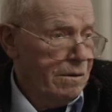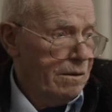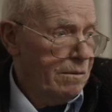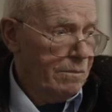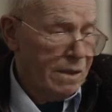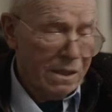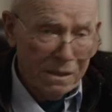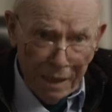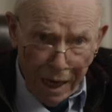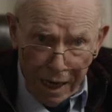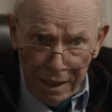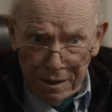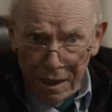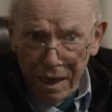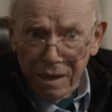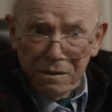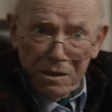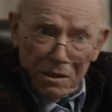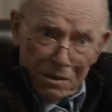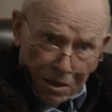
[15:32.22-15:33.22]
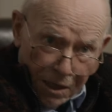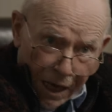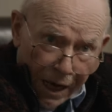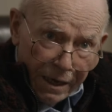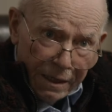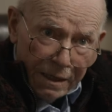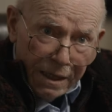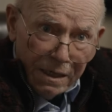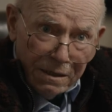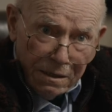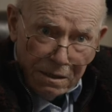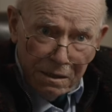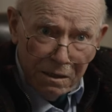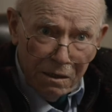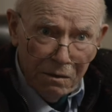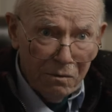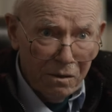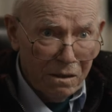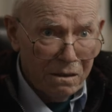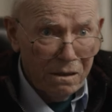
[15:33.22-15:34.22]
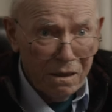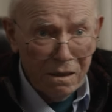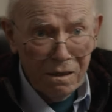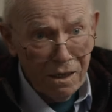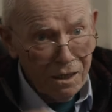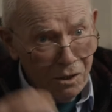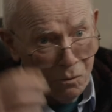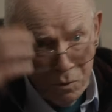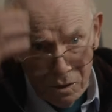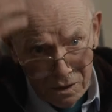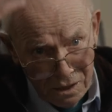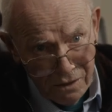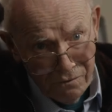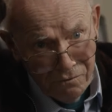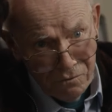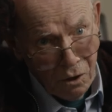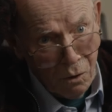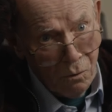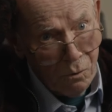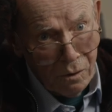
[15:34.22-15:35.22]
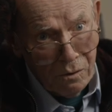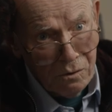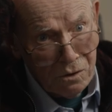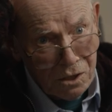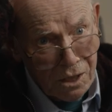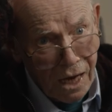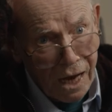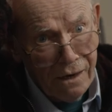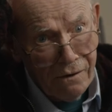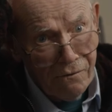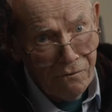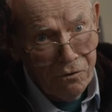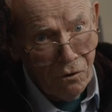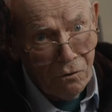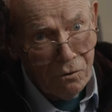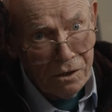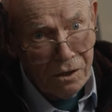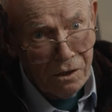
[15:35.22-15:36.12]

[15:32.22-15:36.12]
My dad had to sign it, you know. He wouldn't even know what he was signing for,